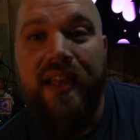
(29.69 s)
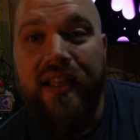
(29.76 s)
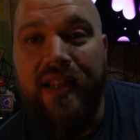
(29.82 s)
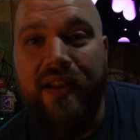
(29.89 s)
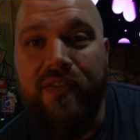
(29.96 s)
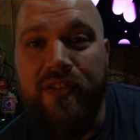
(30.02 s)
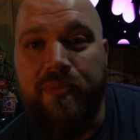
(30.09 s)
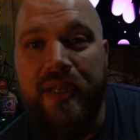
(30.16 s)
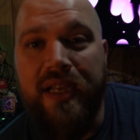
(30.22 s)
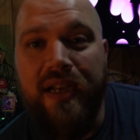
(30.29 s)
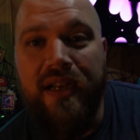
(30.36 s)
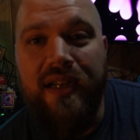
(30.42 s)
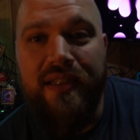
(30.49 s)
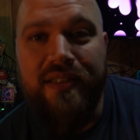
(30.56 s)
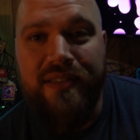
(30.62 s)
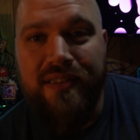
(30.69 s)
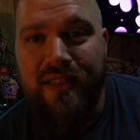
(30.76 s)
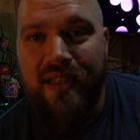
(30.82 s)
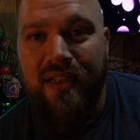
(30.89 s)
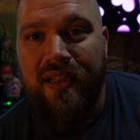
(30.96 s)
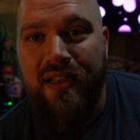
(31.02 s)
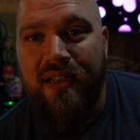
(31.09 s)
And that was because
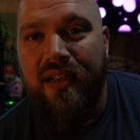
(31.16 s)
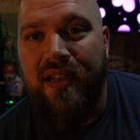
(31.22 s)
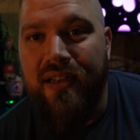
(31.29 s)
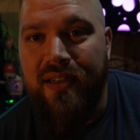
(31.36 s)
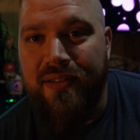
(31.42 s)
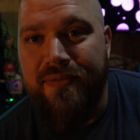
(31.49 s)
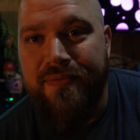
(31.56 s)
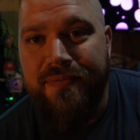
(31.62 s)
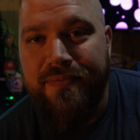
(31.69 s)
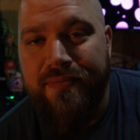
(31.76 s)
uh,